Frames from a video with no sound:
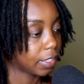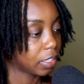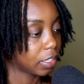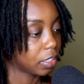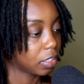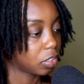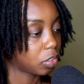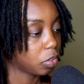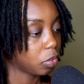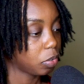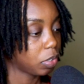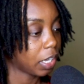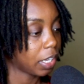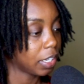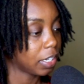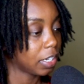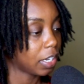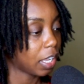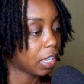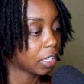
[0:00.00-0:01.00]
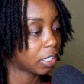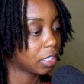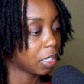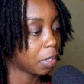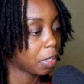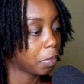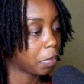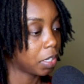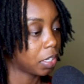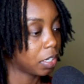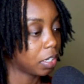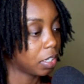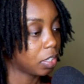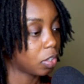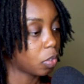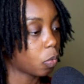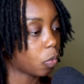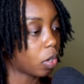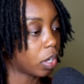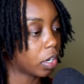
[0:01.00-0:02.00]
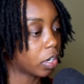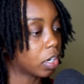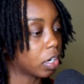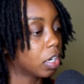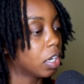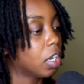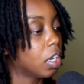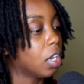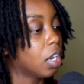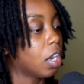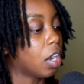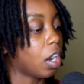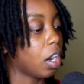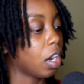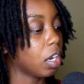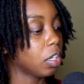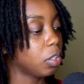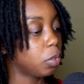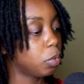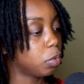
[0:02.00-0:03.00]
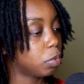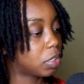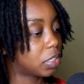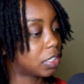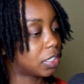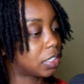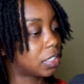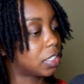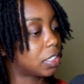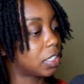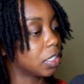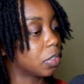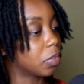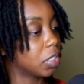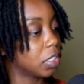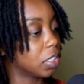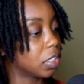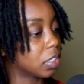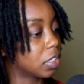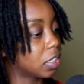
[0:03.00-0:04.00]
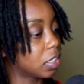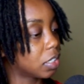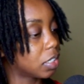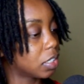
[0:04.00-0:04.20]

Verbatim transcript: Do not knock that man in the water. Are you serious?